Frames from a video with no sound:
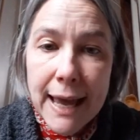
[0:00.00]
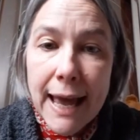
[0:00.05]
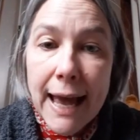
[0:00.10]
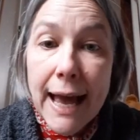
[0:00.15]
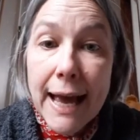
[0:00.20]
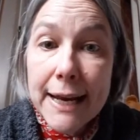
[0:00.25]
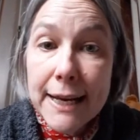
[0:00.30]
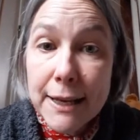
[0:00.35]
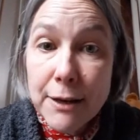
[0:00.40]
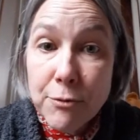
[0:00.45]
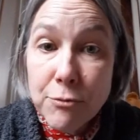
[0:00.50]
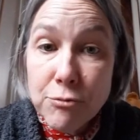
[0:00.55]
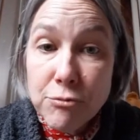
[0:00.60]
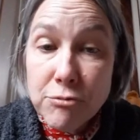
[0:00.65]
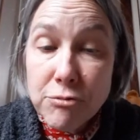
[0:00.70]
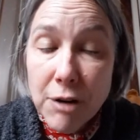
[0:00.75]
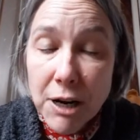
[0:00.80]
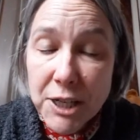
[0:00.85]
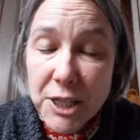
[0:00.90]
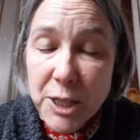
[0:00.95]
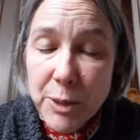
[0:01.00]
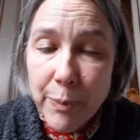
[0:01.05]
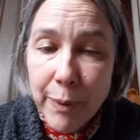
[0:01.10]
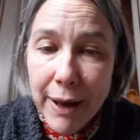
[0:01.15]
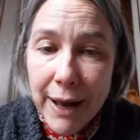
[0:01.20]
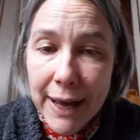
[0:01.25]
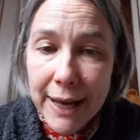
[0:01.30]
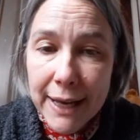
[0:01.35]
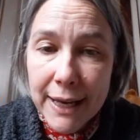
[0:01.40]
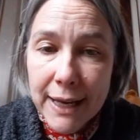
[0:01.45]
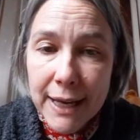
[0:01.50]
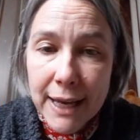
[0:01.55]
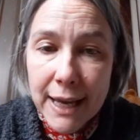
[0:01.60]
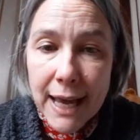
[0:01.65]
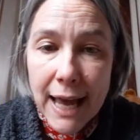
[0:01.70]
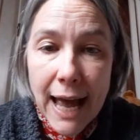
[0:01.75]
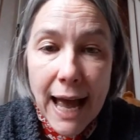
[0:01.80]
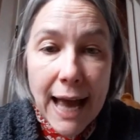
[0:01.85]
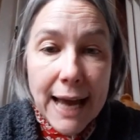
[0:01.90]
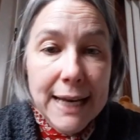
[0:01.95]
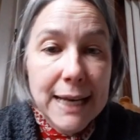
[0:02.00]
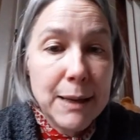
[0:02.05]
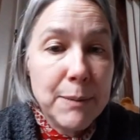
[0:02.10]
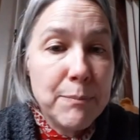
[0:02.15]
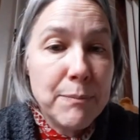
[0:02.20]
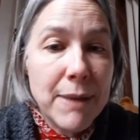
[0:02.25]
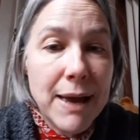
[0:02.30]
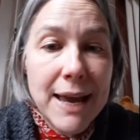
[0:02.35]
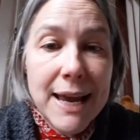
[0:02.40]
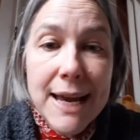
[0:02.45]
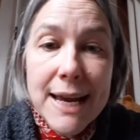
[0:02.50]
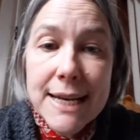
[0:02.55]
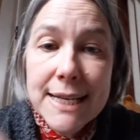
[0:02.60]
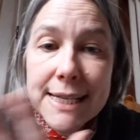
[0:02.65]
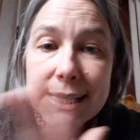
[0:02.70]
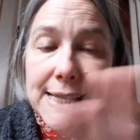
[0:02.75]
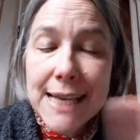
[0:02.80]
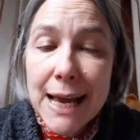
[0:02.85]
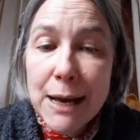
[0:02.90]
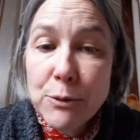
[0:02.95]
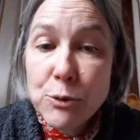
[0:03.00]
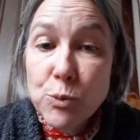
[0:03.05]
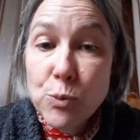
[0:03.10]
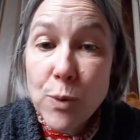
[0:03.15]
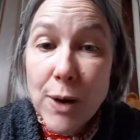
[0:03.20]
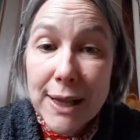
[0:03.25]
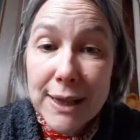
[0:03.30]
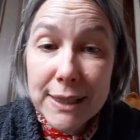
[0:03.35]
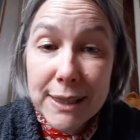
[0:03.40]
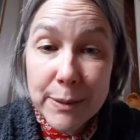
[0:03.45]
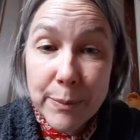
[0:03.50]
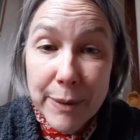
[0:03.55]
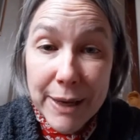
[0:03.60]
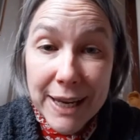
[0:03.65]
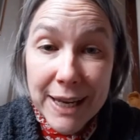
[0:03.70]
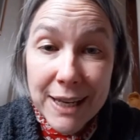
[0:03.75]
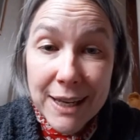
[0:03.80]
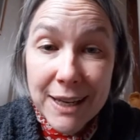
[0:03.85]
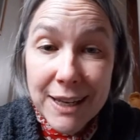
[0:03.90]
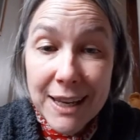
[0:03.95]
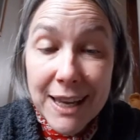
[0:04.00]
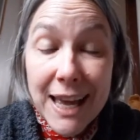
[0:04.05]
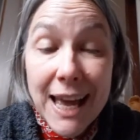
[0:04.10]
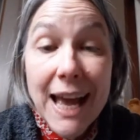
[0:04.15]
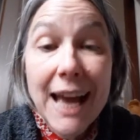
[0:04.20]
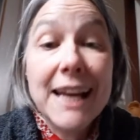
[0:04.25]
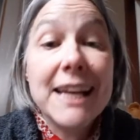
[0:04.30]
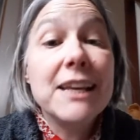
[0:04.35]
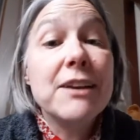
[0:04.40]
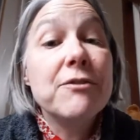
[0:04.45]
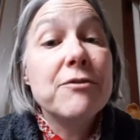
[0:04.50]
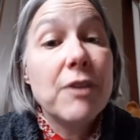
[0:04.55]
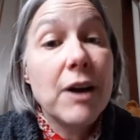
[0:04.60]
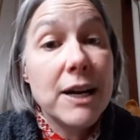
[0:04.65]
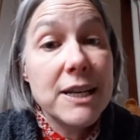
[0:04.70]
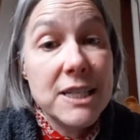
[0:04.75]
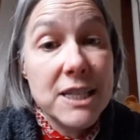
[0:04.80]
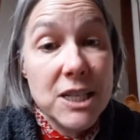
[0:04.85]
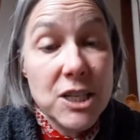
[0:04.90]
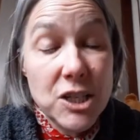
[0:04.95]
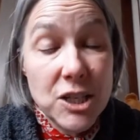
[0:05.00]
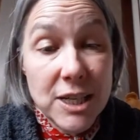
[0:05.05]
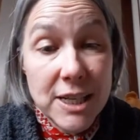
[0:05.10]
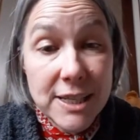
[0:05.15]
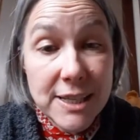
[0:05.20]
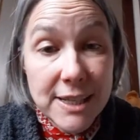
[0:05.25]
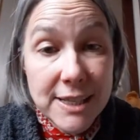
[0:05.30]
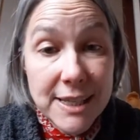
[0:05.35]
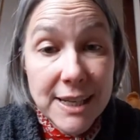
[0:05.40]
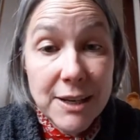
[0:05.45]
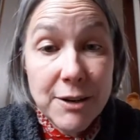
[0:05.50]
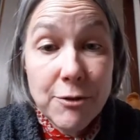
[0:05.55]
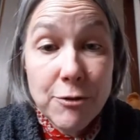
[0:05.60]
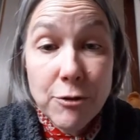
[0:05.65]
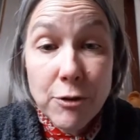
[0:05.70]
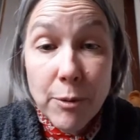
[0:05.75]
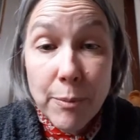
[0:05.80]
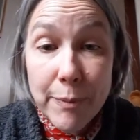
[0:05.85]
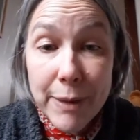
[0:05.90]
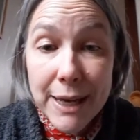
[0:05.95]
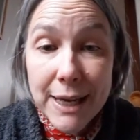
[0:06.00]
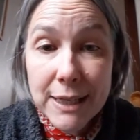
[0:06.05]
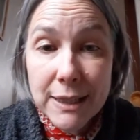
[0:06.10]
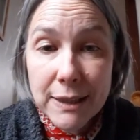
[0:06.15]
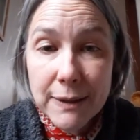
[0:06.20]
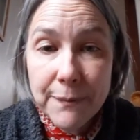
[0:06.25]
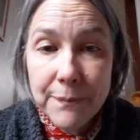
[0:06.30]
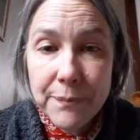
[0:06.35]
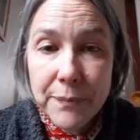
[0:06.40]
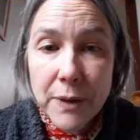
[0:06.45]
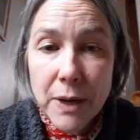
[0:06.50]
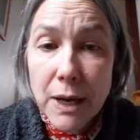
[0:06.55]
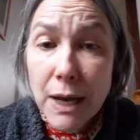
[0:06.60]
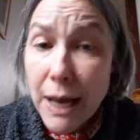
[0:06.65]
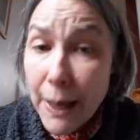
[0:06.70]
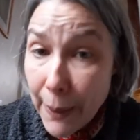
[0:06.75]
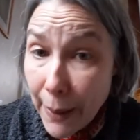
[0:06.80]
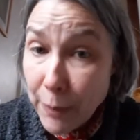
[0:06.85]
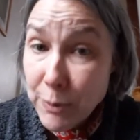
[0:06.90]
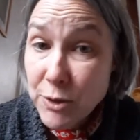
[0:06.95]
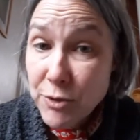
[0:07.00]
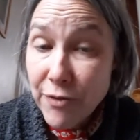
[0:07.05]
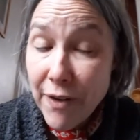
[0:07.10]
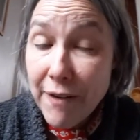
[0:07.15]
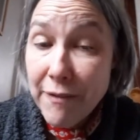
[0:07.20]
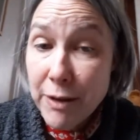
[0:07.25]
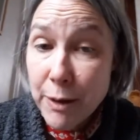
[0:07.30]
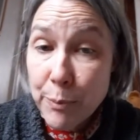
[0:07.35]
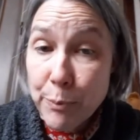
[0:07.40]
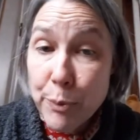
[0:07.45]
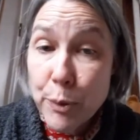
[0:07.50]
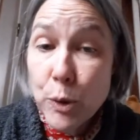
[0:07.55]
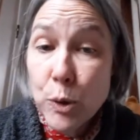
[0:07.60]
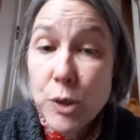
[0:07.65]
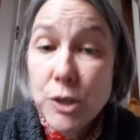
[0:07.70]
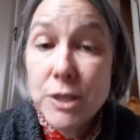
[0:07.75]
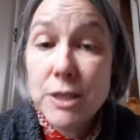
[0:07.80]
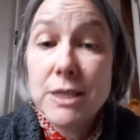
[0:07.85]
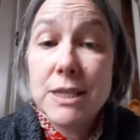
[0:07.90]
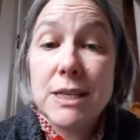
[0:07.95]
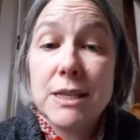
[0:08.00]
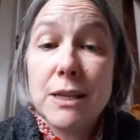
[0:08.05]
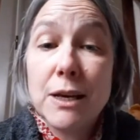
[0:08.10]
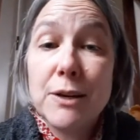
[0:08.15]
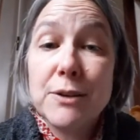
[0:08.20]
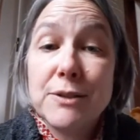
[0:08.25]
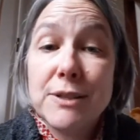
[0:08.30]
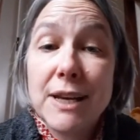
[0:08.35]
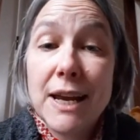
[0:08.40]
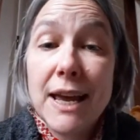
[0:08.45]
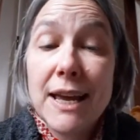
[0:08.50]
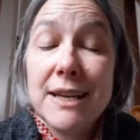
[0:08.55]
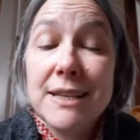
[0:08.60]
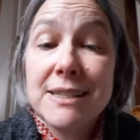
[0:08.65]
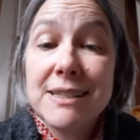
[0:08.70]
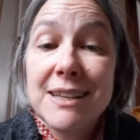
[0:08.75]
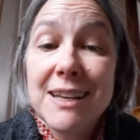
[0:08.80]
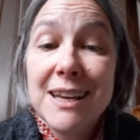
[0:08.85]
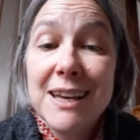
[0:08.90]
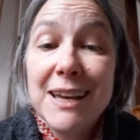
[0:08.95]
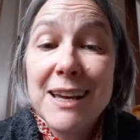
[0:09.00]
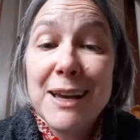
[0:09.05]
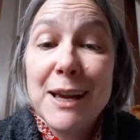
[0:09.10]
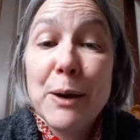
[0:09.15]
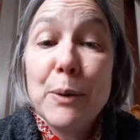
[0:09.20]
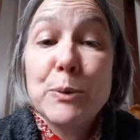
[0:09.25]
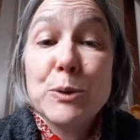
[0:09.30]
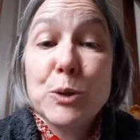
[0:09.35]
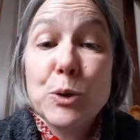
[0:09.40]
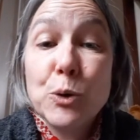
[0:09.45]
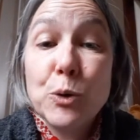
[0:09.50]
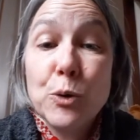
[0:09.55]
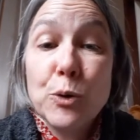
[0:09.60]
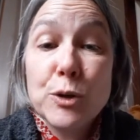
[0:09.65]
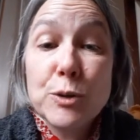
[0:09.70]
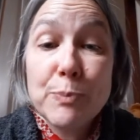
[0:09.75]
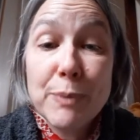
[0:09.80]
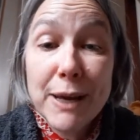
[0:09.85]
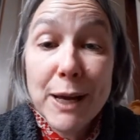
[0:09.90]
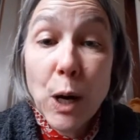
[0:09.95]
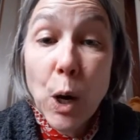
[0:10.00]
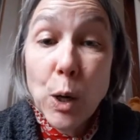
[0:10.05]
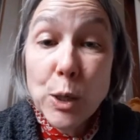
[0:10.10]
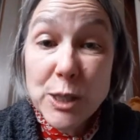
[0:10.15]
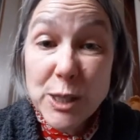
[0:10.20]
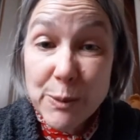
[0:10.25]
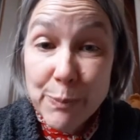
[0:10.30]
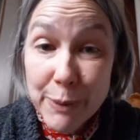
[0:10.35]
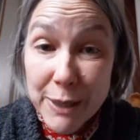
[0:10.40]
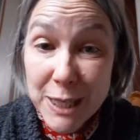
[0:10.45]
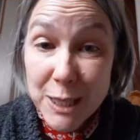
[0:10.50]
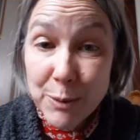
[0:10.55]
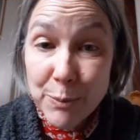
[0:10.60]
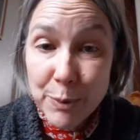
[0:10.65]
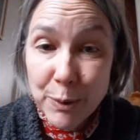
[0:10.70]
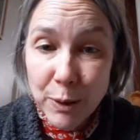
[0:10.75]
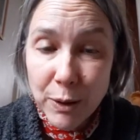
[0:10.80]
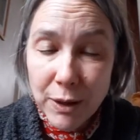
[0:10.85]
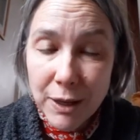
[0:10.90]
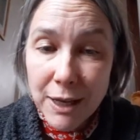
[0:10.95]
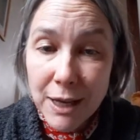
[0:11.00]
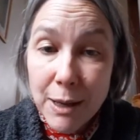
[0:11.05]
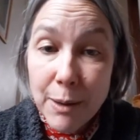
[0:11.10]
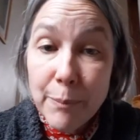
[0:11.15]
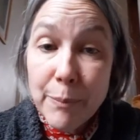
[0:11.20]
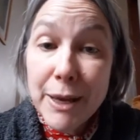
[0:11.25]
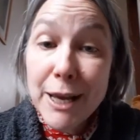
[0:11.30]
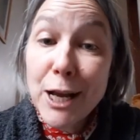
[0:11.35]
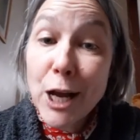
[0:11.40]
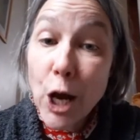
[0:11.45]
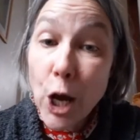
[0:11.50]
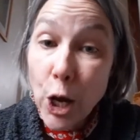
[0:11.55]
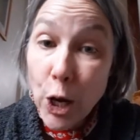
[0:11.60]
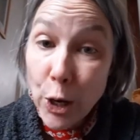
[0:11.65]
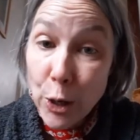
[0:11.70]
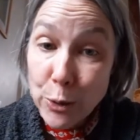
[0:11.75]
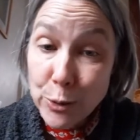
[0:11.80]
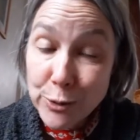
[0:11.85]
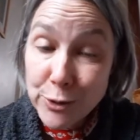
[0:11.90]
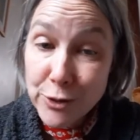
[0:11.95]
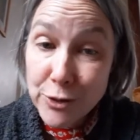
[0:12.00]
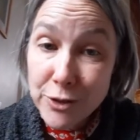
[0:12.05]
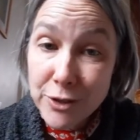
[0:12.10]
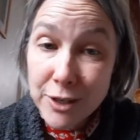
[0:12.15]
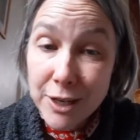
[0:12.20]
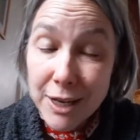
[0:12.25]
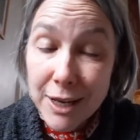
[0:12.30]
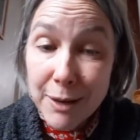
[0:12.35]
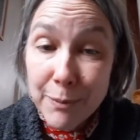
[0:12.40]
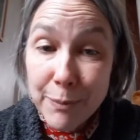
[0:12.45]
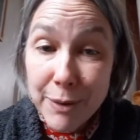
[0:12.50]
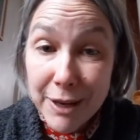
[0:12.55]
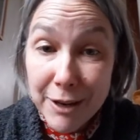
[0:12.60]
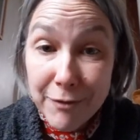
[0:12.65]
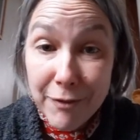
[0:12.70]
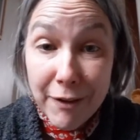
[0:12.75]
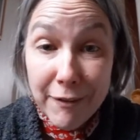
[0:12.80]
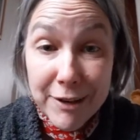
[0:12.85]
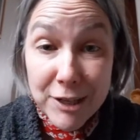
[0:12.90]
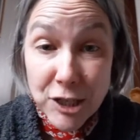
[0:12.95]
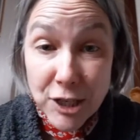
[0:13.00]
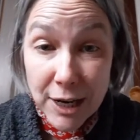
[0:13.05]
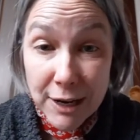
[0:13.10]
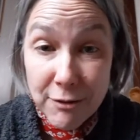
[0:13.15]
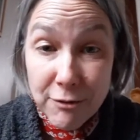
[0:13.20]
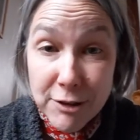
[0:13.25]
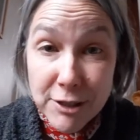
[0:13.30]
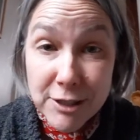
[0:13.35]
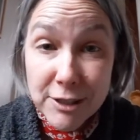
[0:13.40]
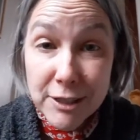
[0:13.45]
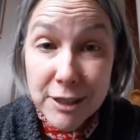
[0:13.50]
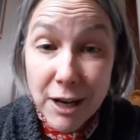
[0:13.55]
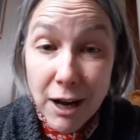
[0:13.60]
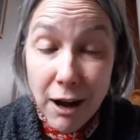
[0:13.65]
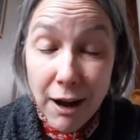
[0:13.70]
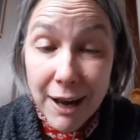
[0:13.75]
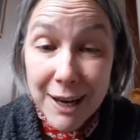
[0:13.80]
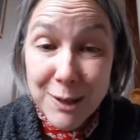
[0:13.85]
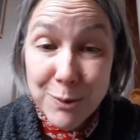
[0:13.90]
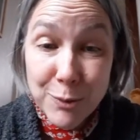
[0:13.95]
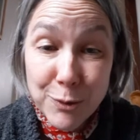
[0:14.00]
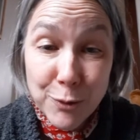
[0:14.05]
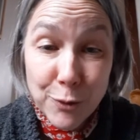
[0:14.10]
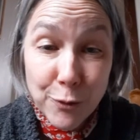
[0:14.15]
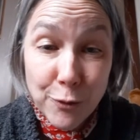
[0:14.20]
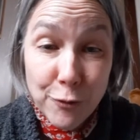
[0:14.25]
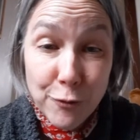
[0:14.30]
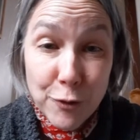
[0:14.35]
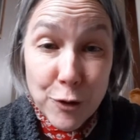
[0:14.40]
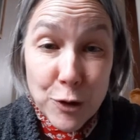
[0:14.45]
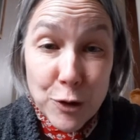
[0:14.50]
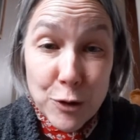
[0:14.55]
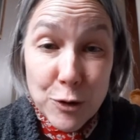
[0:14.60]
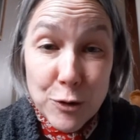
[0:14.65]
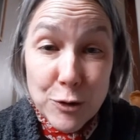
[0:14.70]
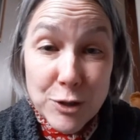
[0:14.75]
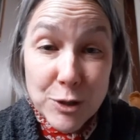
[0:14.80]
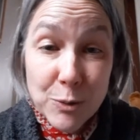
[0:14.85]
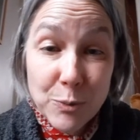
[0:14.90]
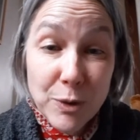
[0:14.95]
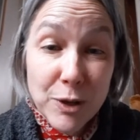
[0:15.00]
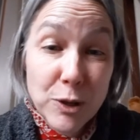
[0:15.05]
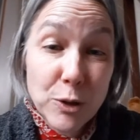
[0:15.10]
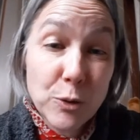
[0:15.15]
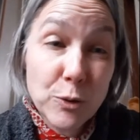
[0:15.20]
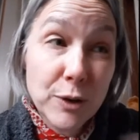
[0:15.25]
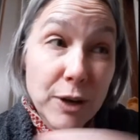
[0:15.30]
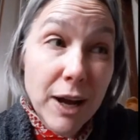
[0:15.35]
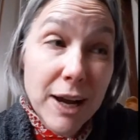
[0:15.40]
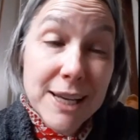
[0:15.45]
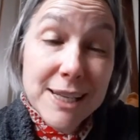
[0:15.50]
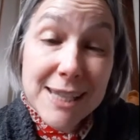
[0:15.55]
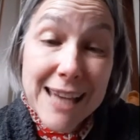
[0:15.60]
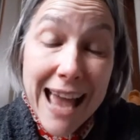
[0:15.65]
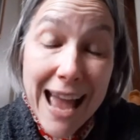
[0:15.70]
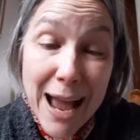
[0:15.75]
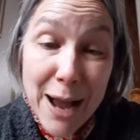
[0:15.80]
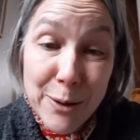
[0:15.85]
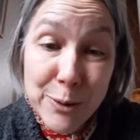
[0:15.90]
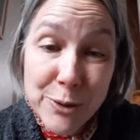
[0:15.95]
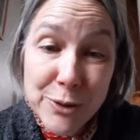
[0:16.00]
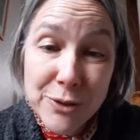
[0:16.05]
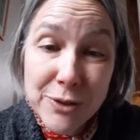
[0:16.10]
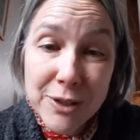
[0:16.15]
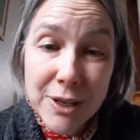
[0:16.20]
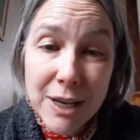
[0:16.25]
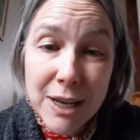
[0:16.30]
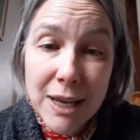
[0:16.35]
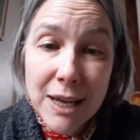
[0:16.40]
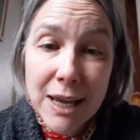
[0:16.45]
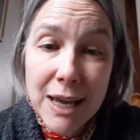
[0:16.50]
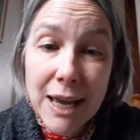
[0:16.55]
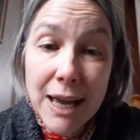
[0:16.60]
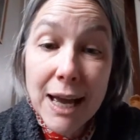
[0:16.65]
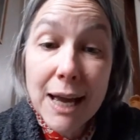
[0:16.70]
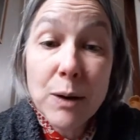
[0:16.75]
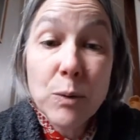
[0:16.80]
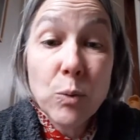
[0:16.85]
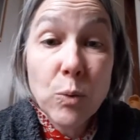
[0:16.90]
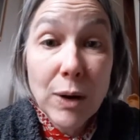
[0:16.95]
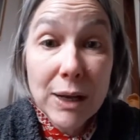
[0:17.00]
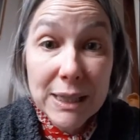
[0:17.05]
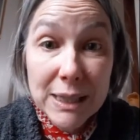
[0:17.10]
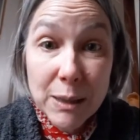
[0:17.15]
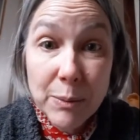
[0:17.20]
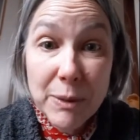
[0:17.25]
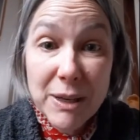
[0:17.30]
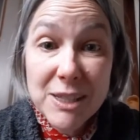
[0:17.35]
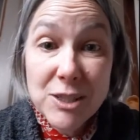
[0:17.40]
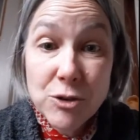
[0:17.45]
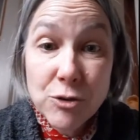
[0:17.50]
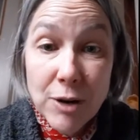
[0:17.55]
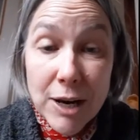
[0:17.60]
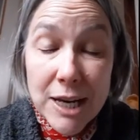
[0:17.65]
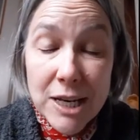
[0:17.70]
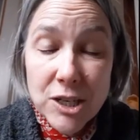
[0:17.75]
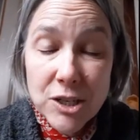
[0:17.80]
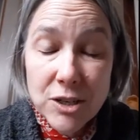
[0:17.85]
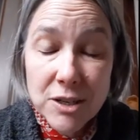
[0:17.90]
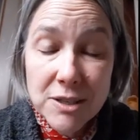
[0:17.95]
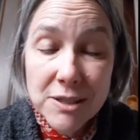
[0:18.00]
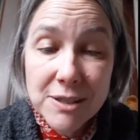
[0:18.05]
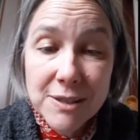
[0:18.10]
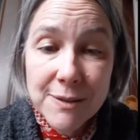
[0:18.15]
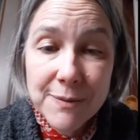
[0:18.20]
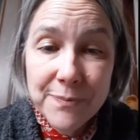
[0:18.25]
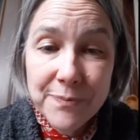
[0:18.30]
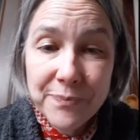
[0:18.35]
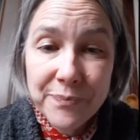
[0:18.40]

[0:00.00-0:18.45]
And he rushed back and he made his house welcoming and he invited Jesus in for a meal. That was very important in those days. It was called being hospitable, being a host, being very generous and kind your food and with your nice house and welcoming strangers.